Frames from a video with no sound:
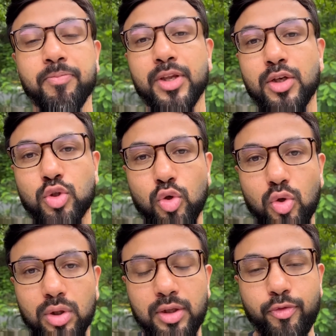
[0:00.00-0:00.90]
So
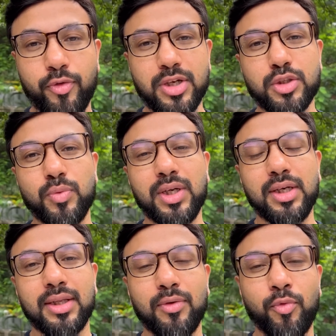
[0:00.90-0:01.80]
the first one,
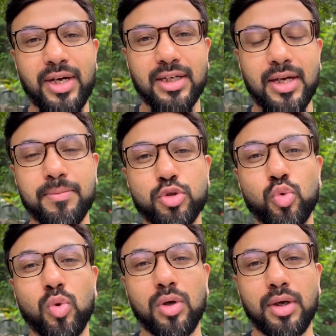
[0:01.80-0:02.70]
when it comes
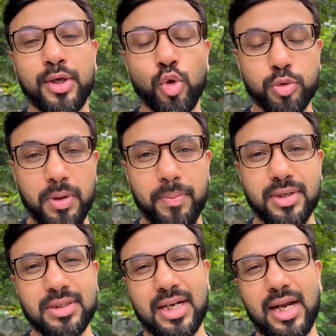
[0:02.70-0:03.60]
to
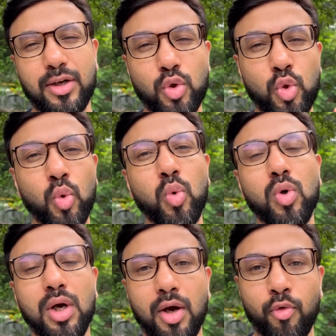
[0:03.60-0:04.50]
newspapers, there are two
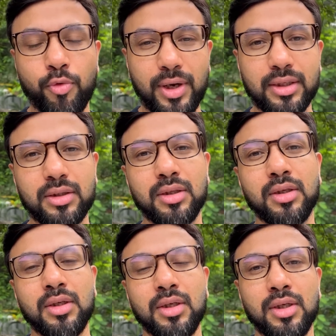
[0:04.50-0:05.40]

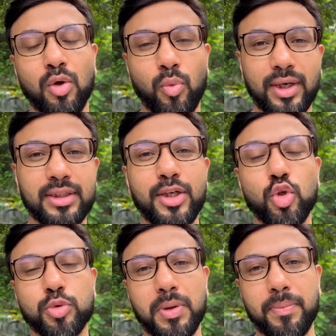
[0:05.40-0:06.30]
worthy
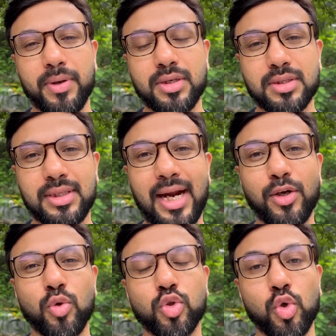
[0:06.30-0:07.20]
newspapers that
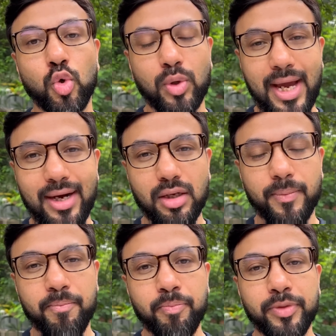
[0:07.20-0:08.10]
you should look at
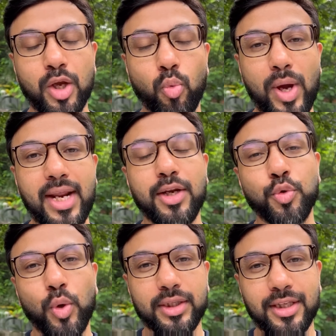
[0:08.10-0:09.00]
when
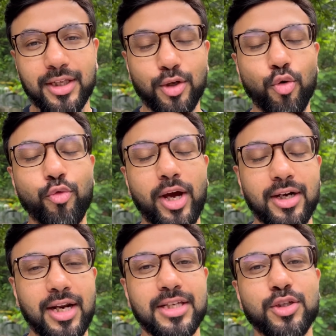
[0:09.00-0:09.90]
you are thinking of
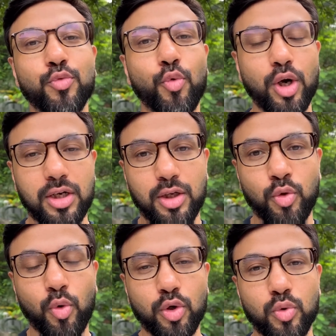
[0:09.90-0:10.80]
finalizing what you
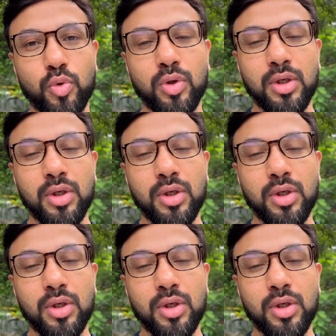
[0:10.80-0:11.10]
want to